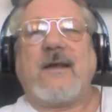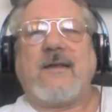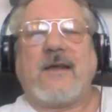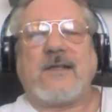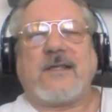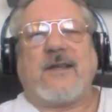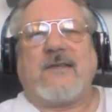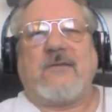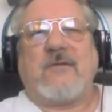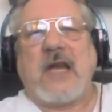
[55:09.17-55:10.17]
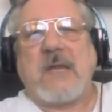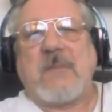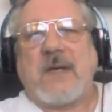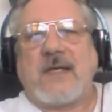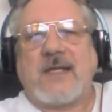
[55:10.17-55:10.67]
they're just a really
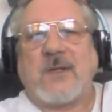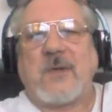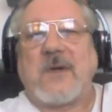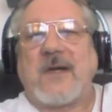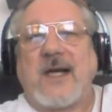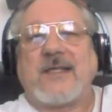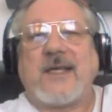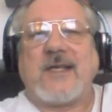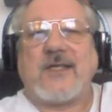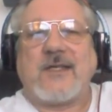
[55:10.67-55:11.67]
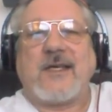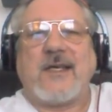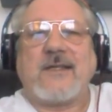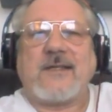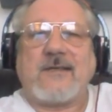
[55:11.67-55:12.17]
political organization
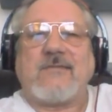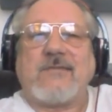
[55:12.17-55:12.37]
against